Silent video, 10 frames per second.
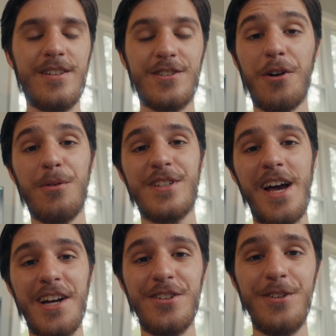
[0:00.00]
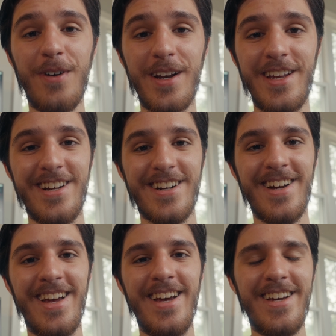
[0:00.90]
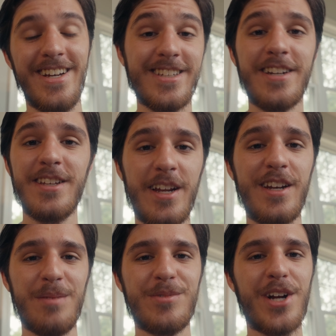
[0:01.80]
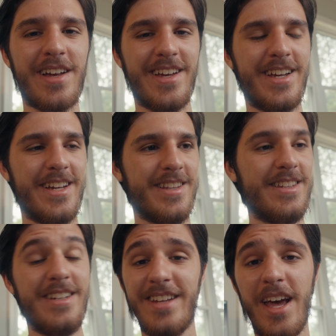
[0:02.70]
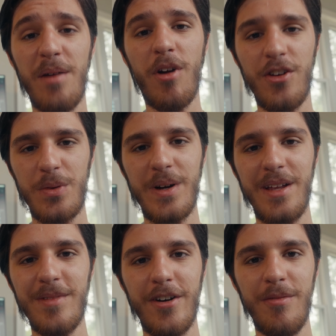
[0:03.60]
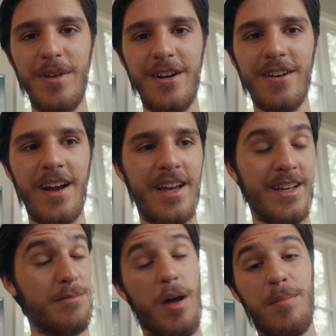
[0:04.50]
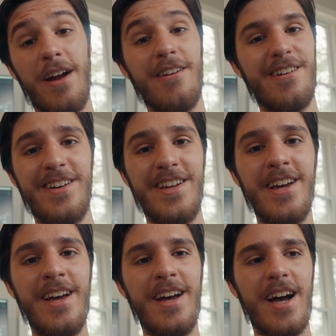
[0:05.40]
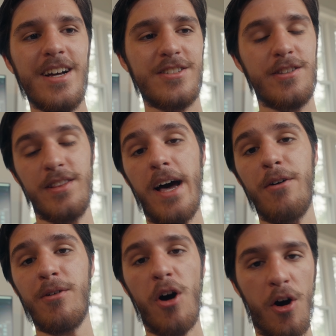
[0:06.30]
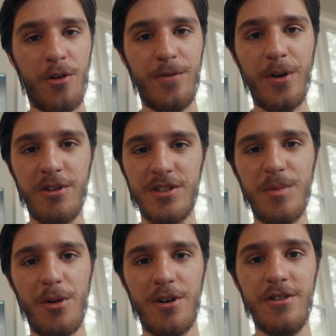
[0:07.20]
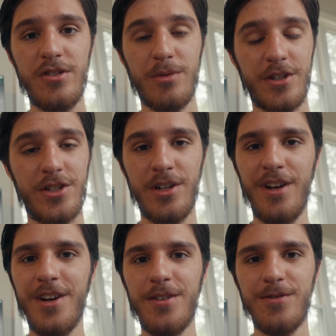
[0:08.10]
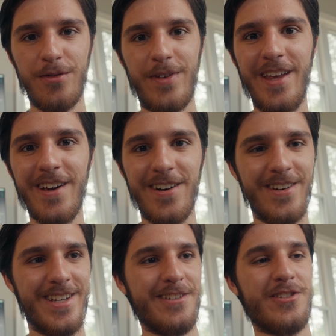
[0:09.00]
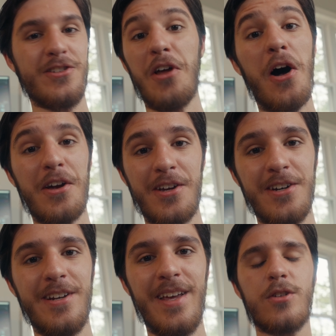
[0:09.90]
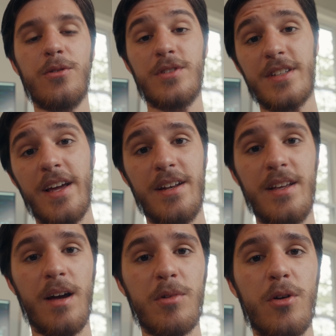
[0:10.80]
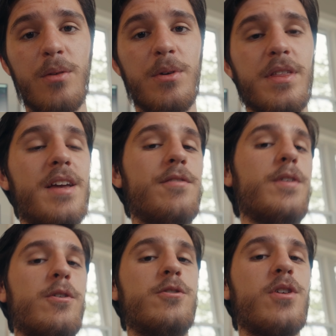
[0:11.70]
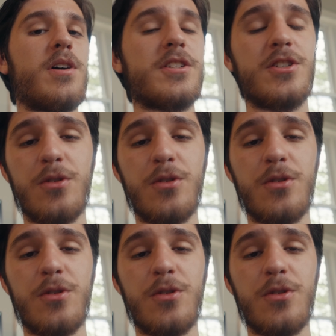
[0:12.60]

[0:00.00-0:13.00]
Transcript: So what's actually funny here is I did end up checking, and the Tamron 20mm apparently has loud autofocus motors, which for video is not good. So instead, I'm going with a Viltrox